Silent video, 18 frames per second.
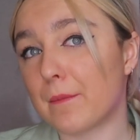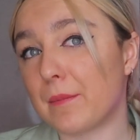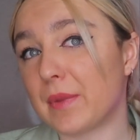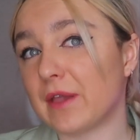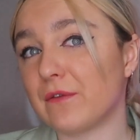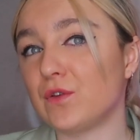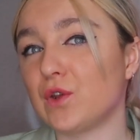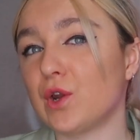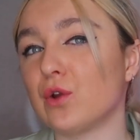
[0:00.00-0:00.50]

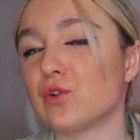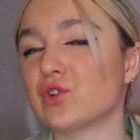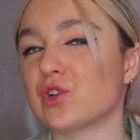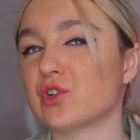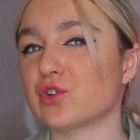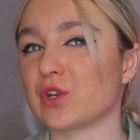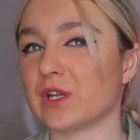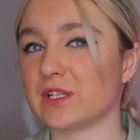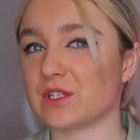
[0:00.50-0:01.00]
But if you don't
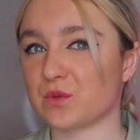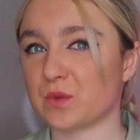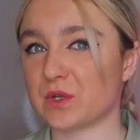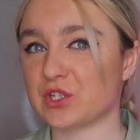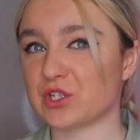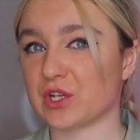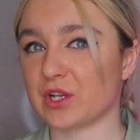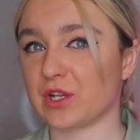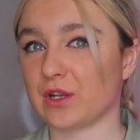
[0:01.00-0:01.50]
trust your
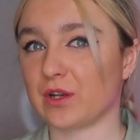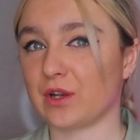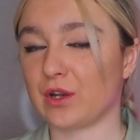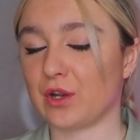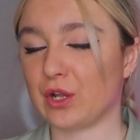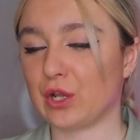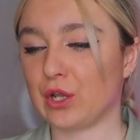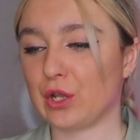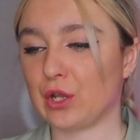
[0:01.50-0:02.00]
intuition,
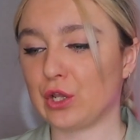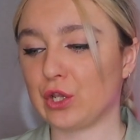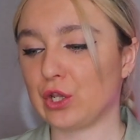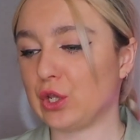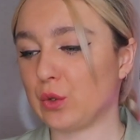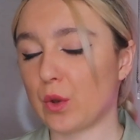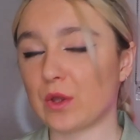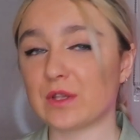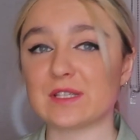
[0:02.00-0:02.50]

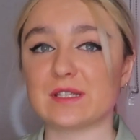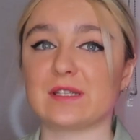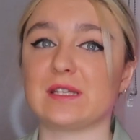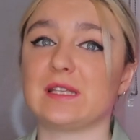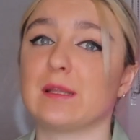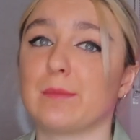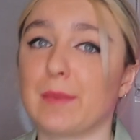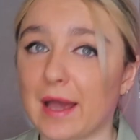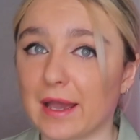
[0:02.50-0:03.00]
you won't
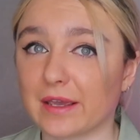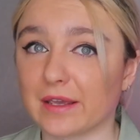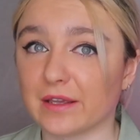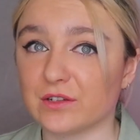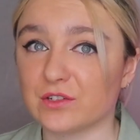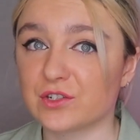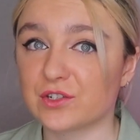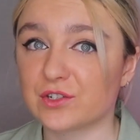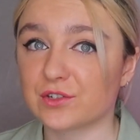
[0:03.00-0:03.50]
see the
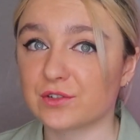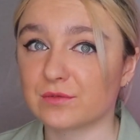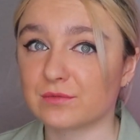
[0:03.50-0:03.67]
package.